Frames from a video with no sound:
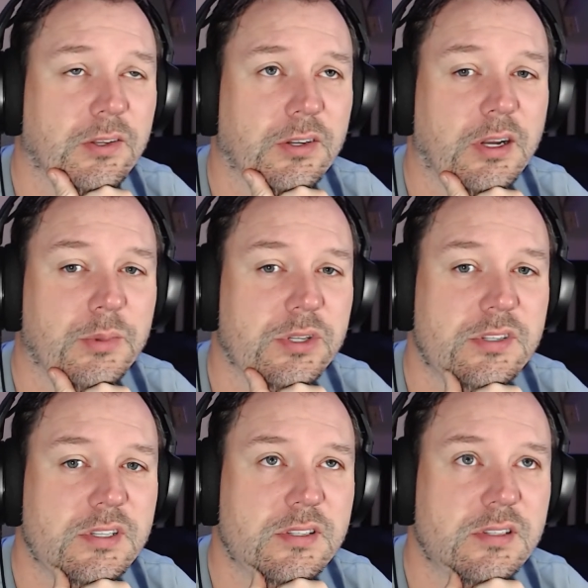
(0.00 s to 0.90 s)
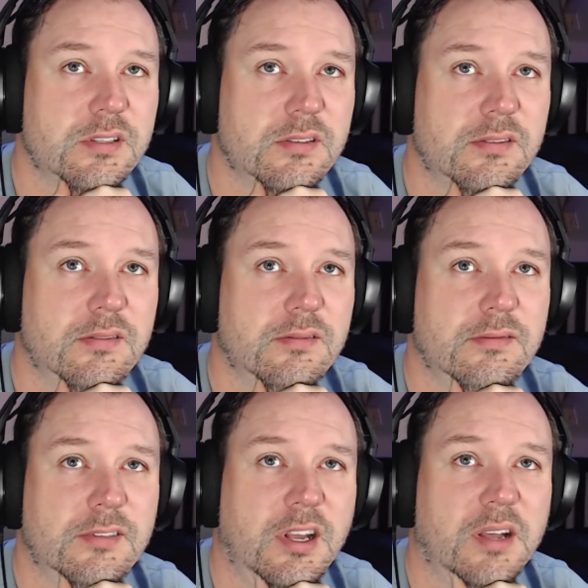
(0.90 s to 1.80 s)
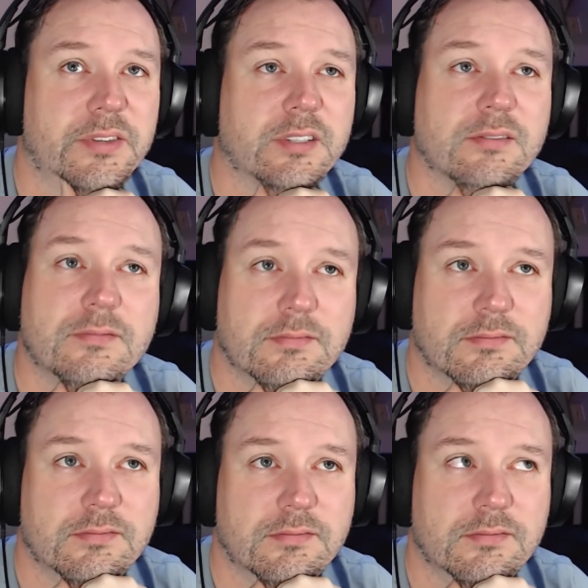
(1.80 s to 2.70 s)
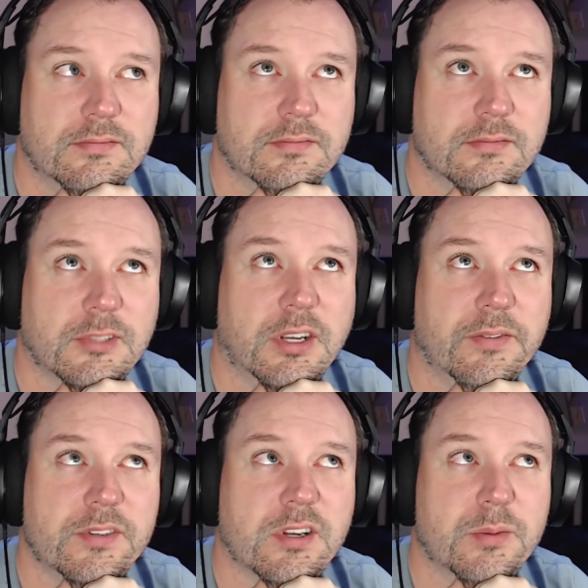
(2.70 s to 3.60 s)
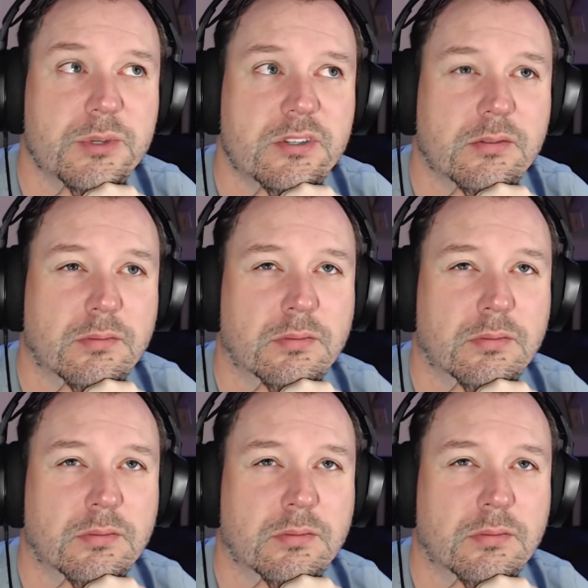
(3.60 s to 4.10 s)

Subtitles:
their garbage is coffee. Coffee is garbage?